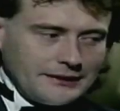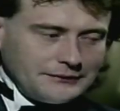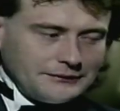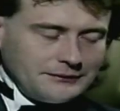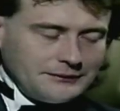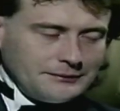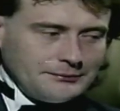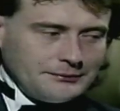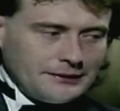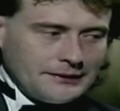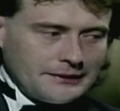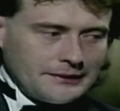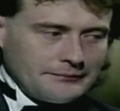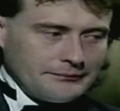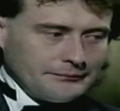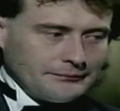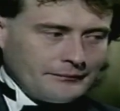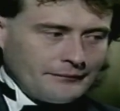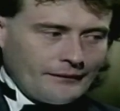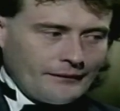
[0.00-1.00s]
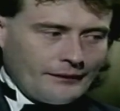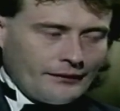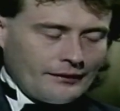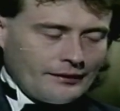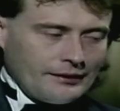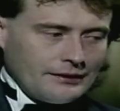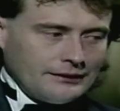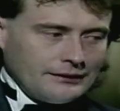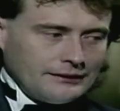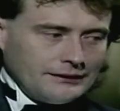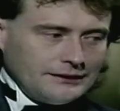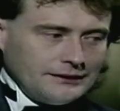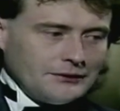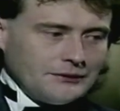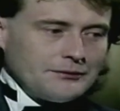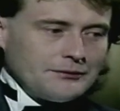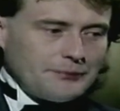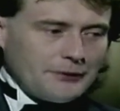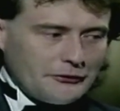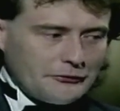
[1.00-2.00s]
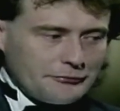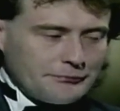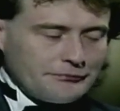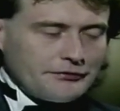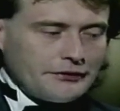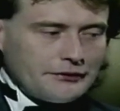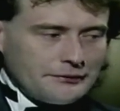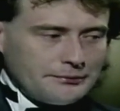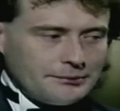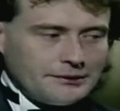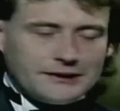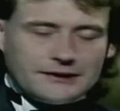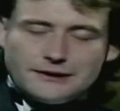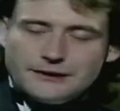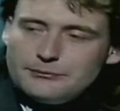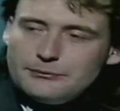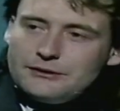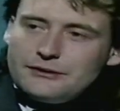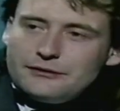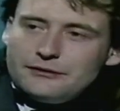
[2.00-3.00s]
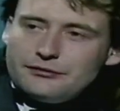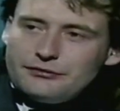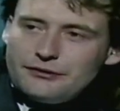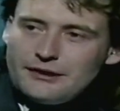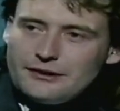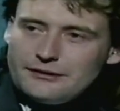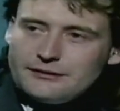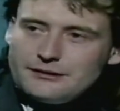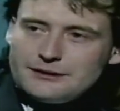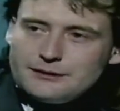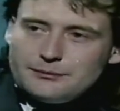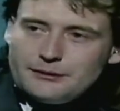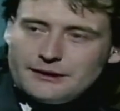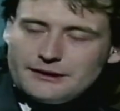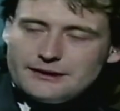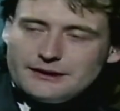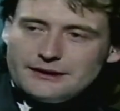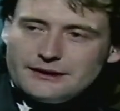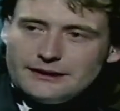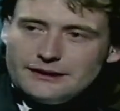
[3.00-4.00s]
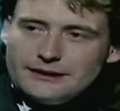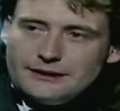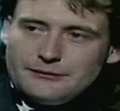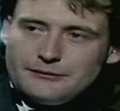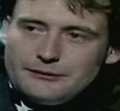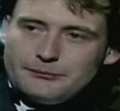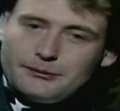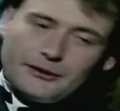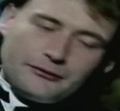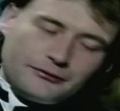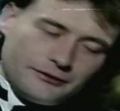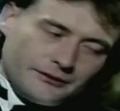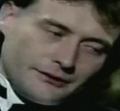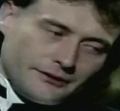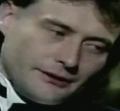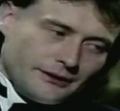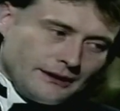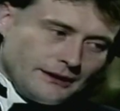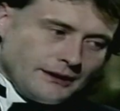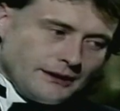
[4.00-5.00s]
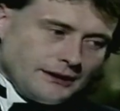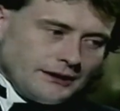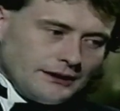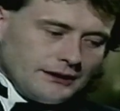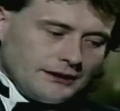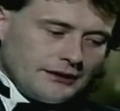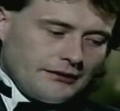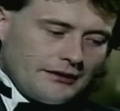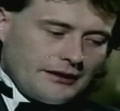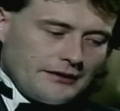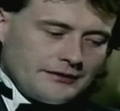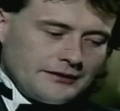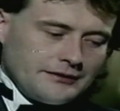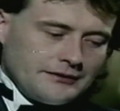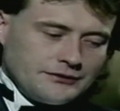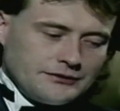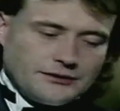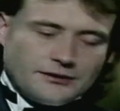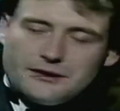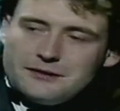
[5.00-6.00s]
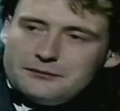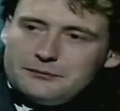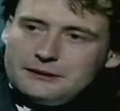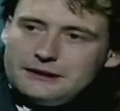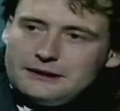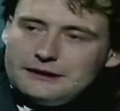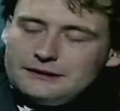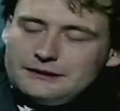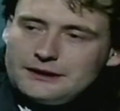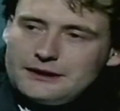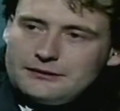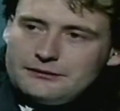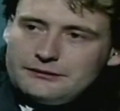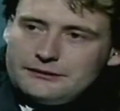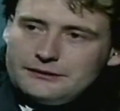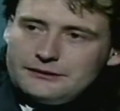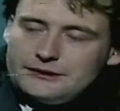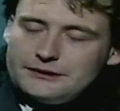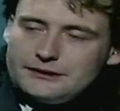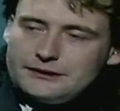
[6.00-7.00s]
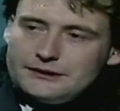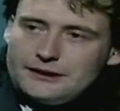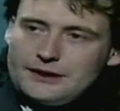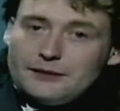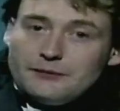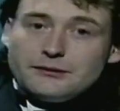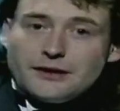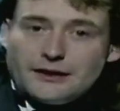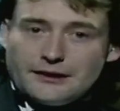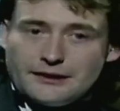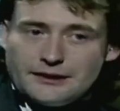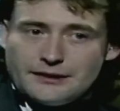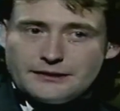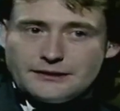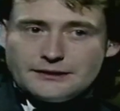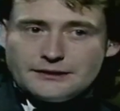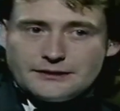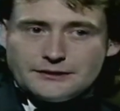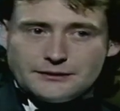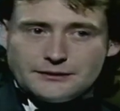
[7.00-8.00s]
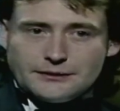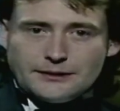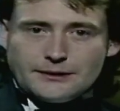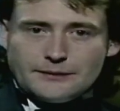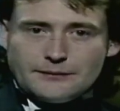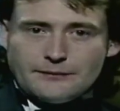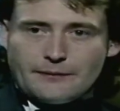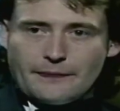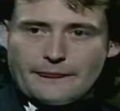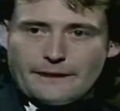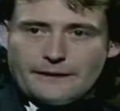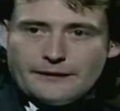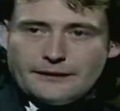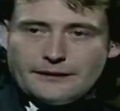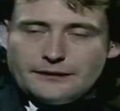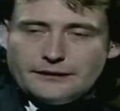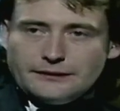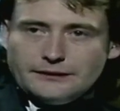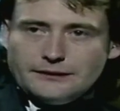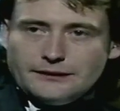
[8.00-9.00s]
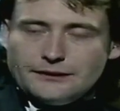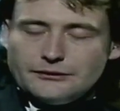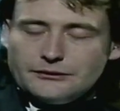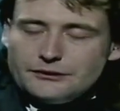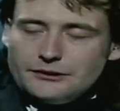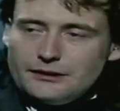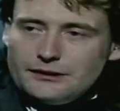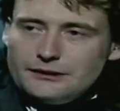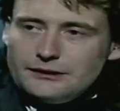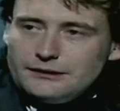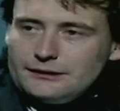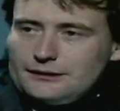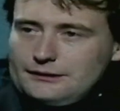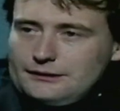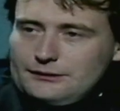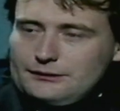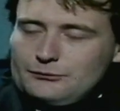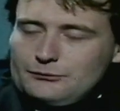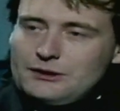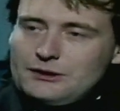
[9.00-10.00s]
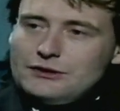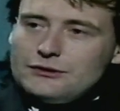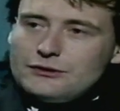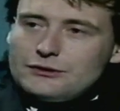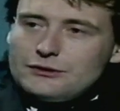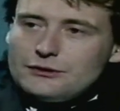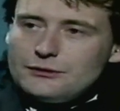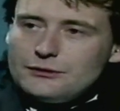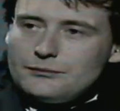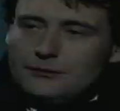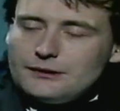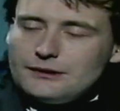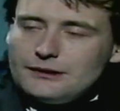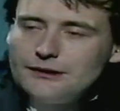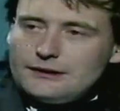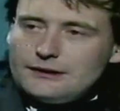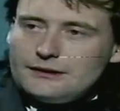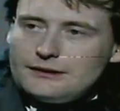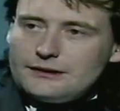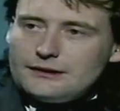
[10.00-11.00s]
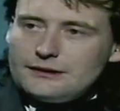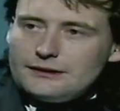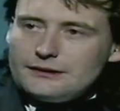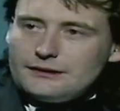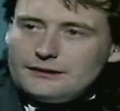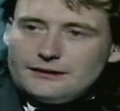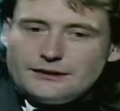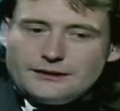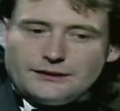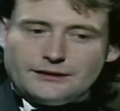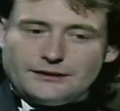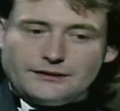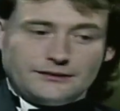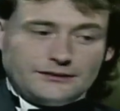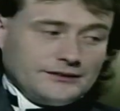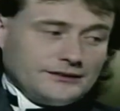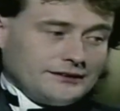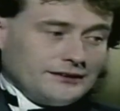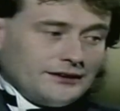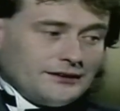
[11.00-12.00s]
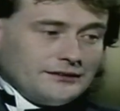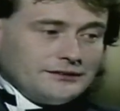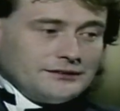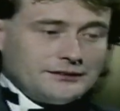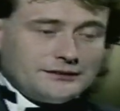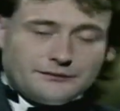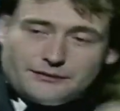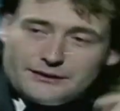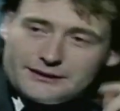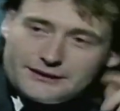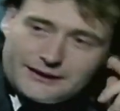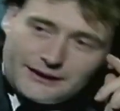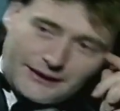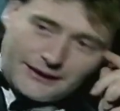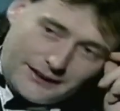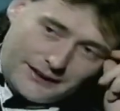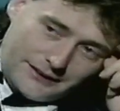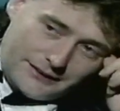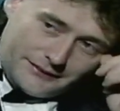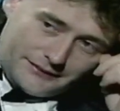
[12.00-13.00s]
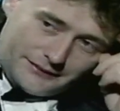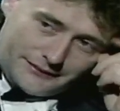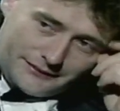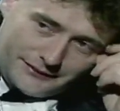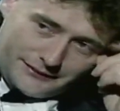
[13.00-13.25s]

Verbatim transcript: we um, no, we're both very pleased to be in the final. It's basically it. We're both going to go out there and try and beat each other. And just I'm going out there to, um, you know, try and win the tournament and uh, just you know, do the best I can. I've got a